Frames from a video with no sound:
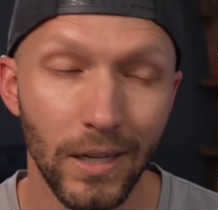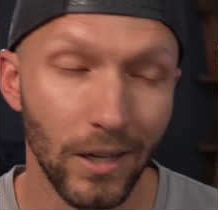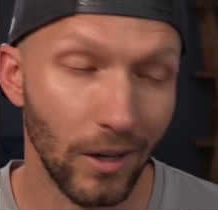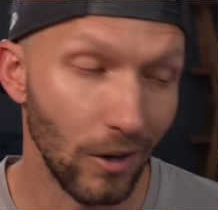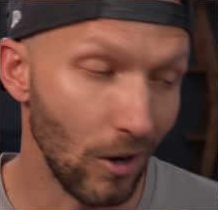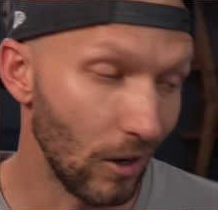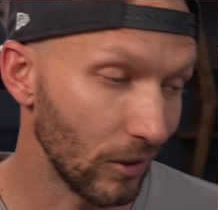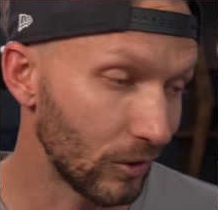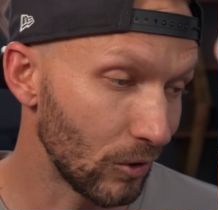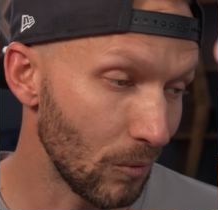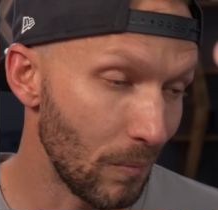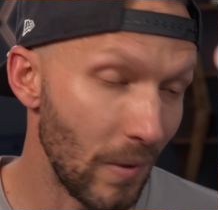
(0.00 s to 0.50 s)
Could
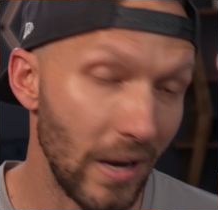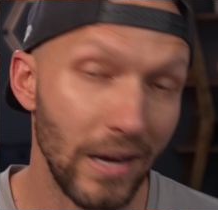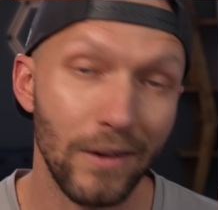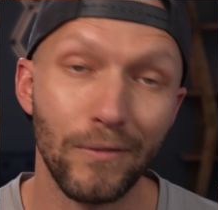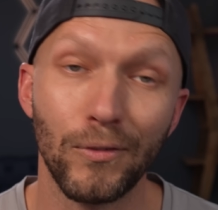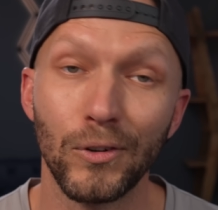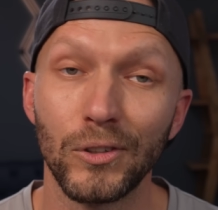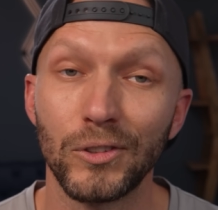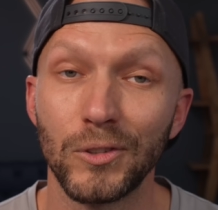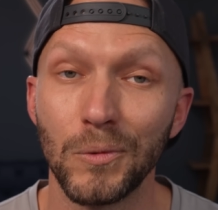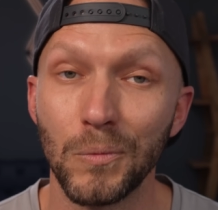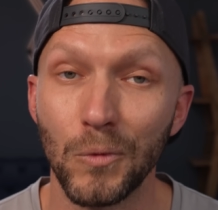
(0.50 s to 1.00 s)
also make
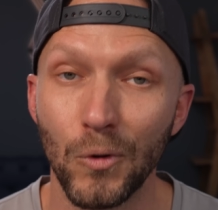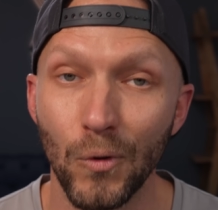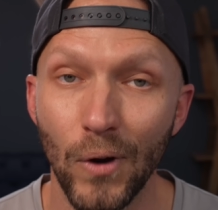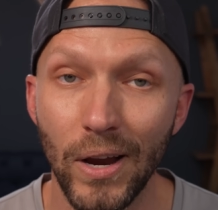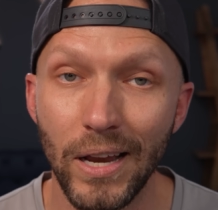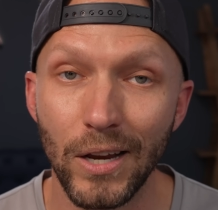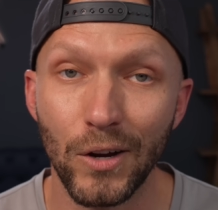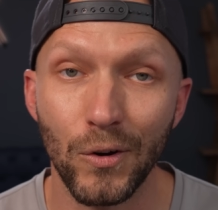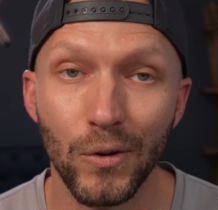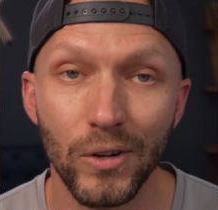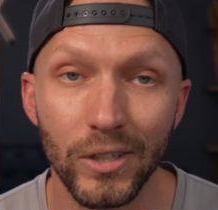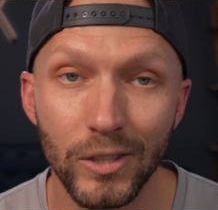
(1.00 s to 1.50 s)
for some
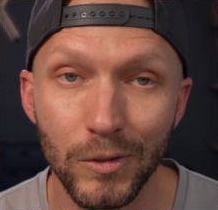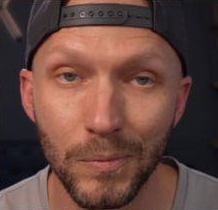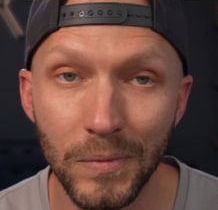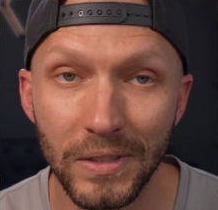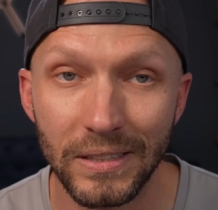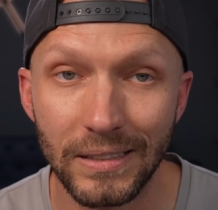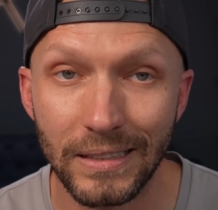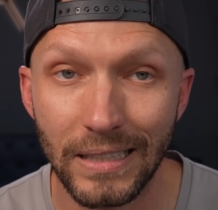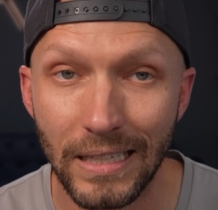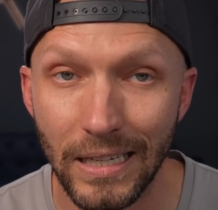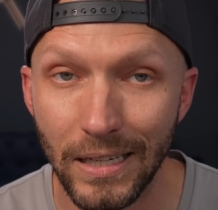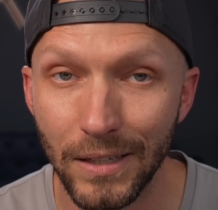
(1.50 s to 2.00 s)
great
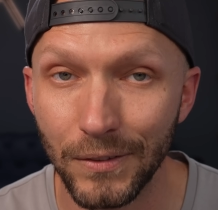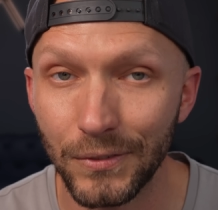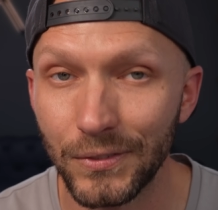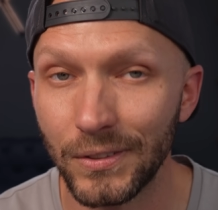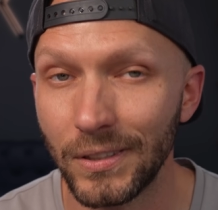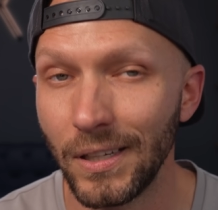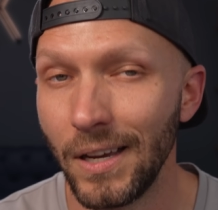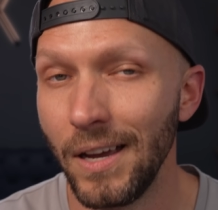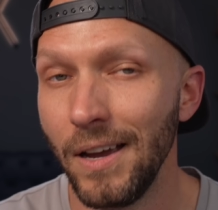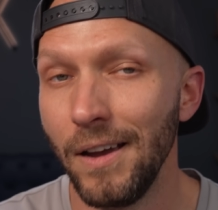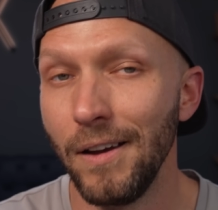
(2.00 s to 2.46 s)
Christmas gifts